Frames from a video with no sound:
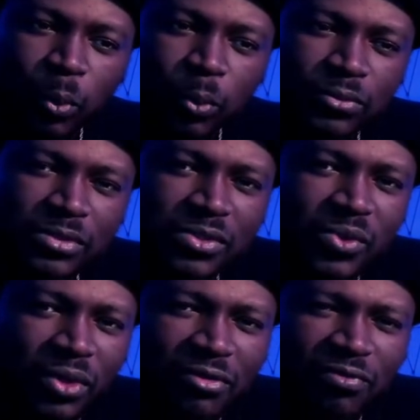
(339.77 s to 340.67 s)

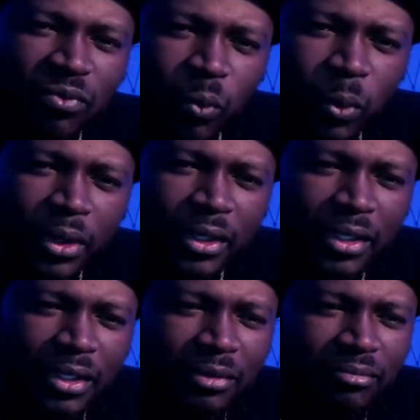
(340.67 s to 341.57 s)
sort of
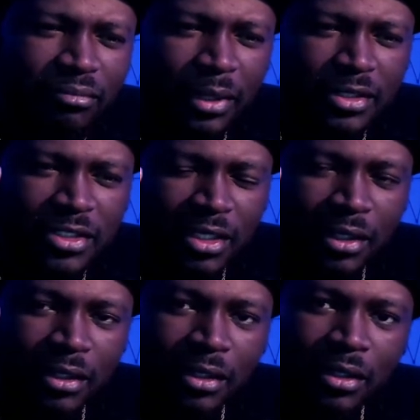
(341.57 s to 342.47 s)
woody,
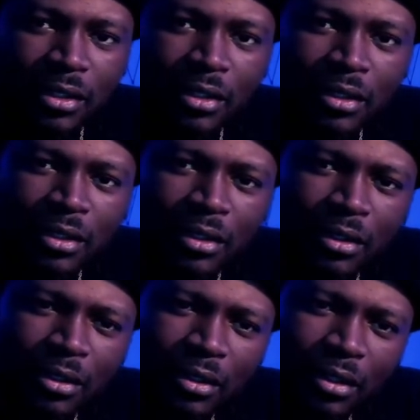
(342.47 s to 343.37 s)
musky,
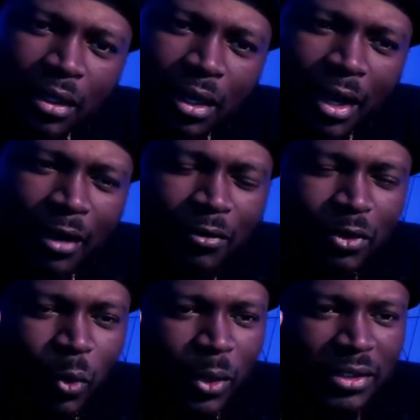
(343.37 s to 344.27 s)
I don't
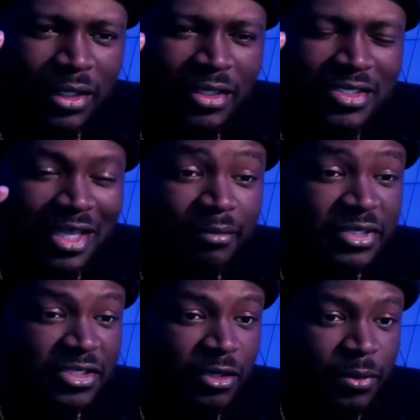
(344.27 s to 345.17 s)
know what that is, that
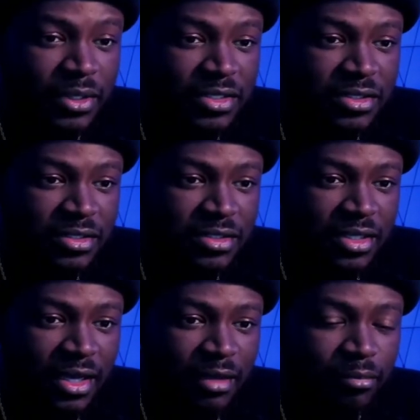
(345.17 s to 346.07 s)
mysteriousness
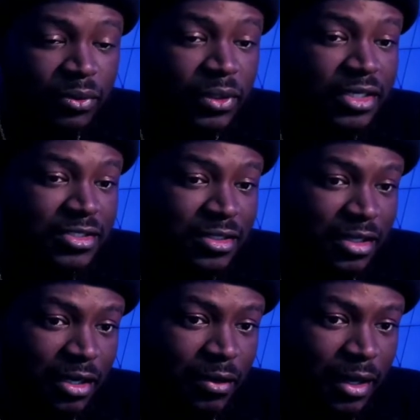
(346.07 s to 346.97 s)
that Bleu de
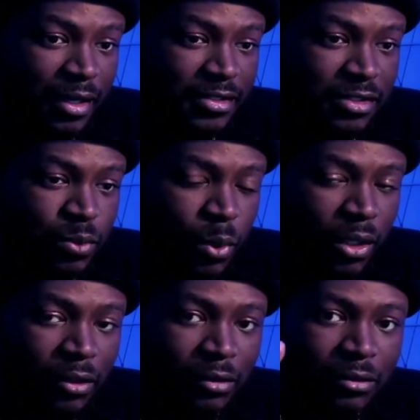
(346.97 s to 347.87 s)
Chanel has as
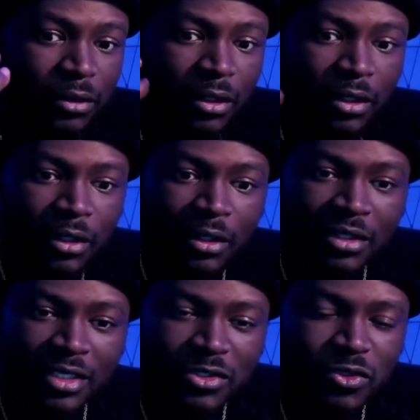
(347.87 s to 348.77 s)
well.
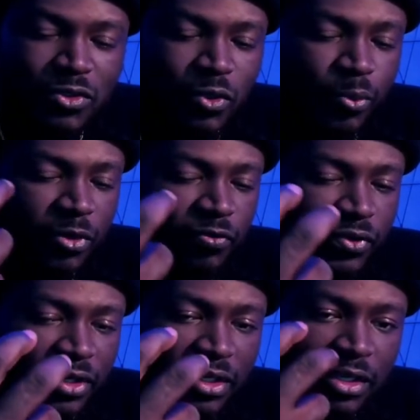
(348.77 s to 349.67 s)
That super
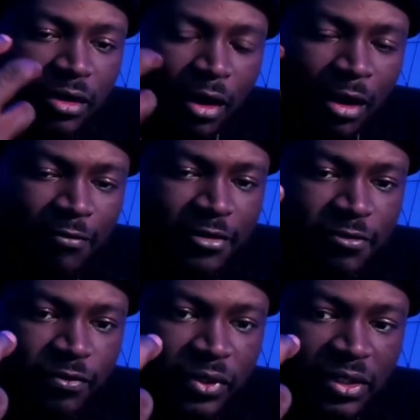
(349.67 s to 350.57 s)
friendly, office
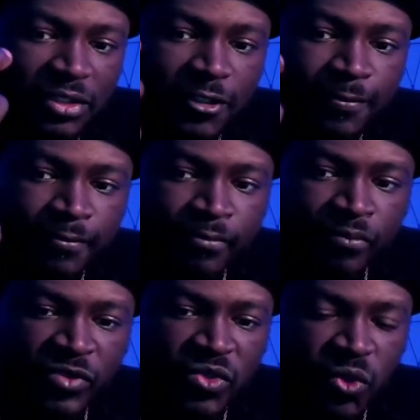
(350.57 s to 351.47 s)
friendly
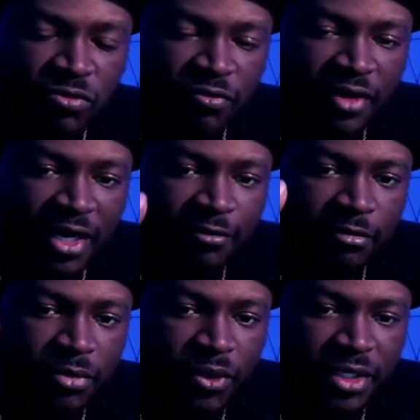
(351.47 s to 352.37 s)
sort of a vibe
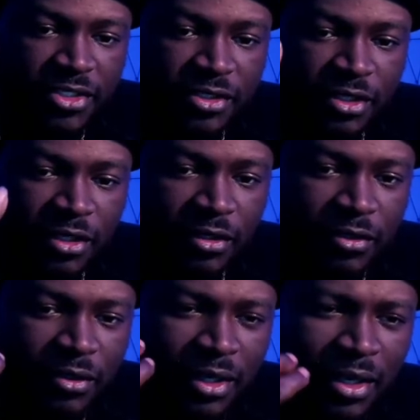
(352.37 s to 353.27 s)
from Bleu de
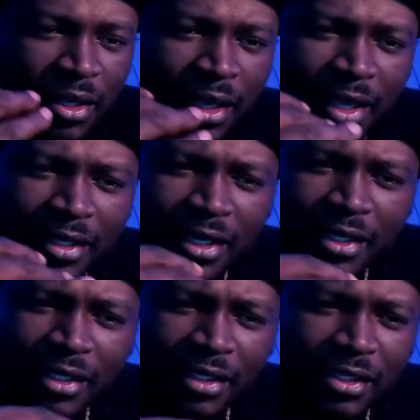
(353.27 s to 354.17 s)
Chanel, and that
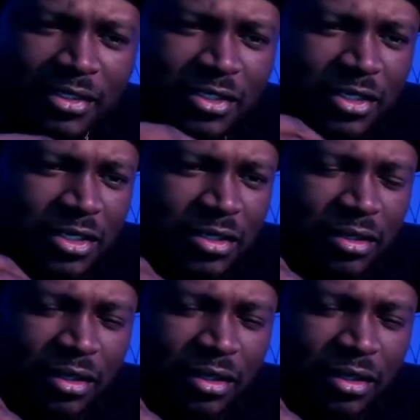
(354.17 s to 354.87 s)
easy